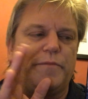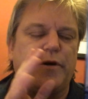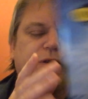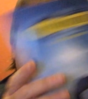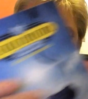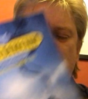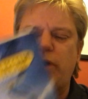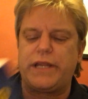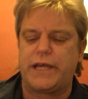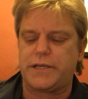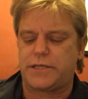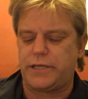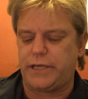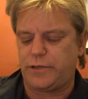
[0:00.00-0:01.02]
was one
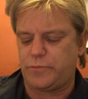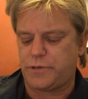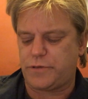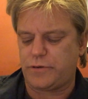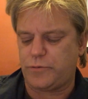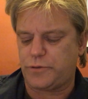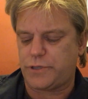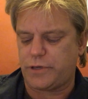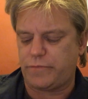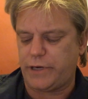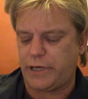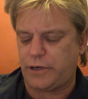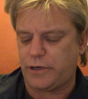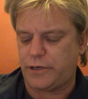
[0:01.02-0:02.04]
actually that was also
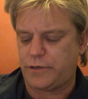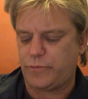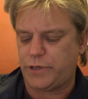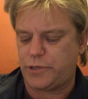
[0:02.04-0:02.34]
really good,